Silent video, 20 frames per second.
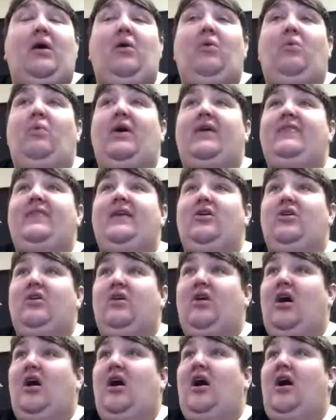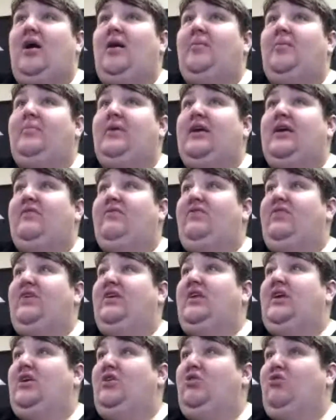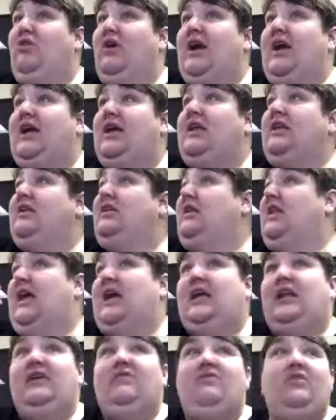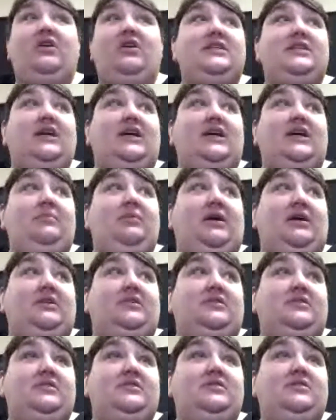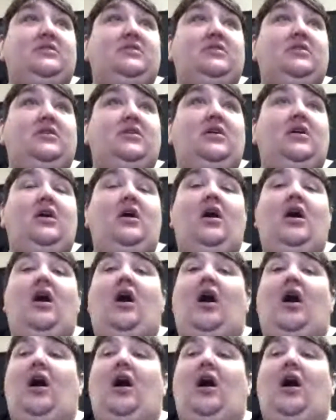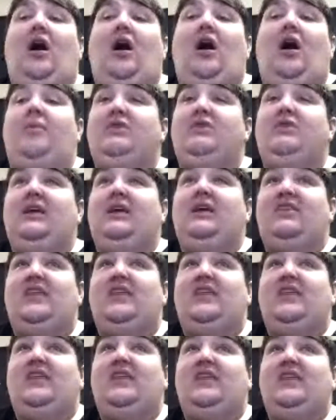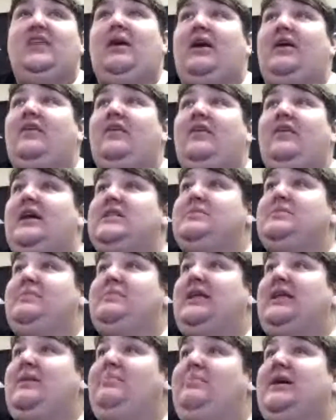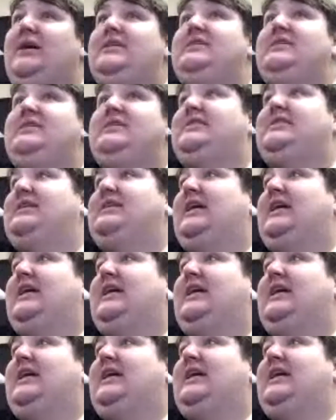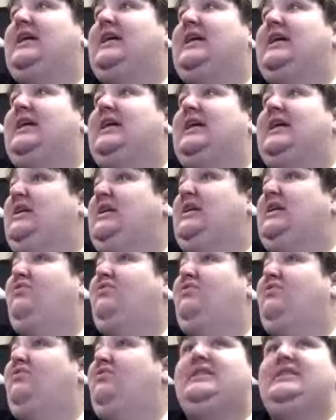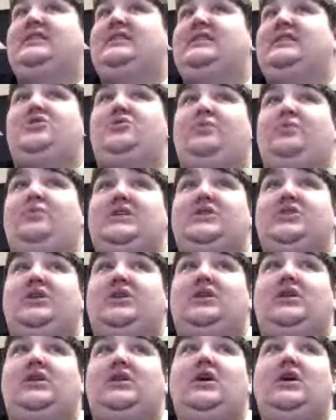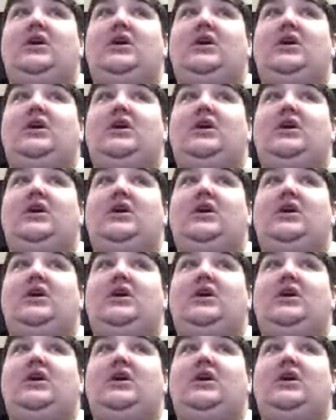But when they're calm and feeling great, they can have very tiny buttons. So really thinking about as many buttons as they can see and perceive for that situation.